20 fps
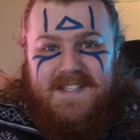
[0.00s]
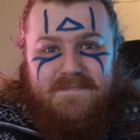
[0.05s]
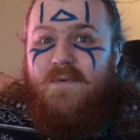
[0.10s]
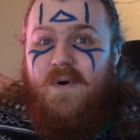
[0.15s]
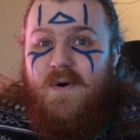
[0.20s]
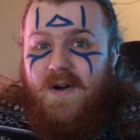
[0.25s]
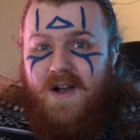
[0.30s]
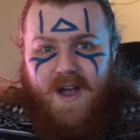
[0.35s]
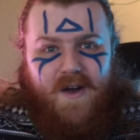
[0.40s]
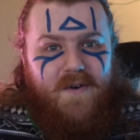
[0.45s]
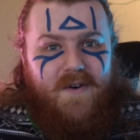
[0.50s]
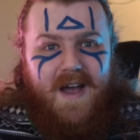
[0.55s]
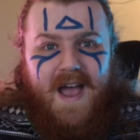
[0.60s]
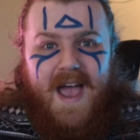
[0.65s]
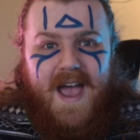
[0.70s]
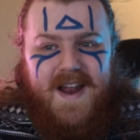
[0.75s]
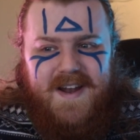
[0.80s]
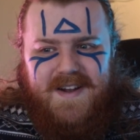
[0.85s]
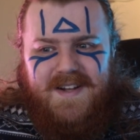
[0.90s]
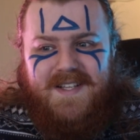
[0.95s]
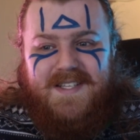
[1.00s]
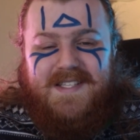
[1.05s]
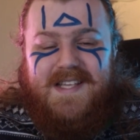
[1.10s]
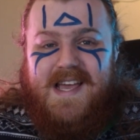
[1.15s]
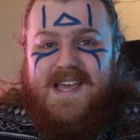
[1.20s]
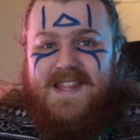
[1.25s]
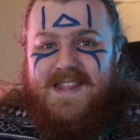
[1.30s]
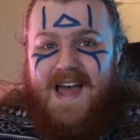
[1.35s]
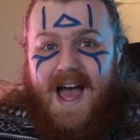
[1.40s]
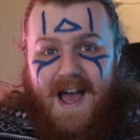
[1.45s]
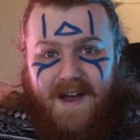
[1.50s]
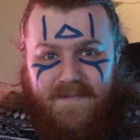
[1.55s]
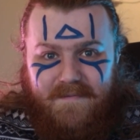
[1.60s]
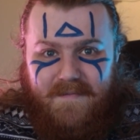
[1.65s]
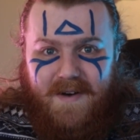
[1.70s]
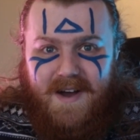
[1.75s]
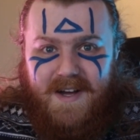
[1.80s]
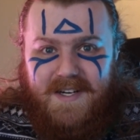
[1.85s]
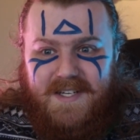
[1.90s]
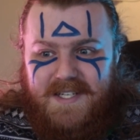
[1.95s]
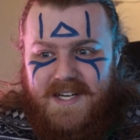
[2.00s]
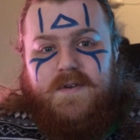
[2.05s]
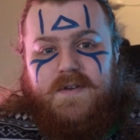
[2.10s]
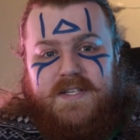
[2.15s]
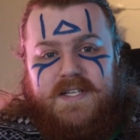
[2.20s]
We'll go ahead and say that much.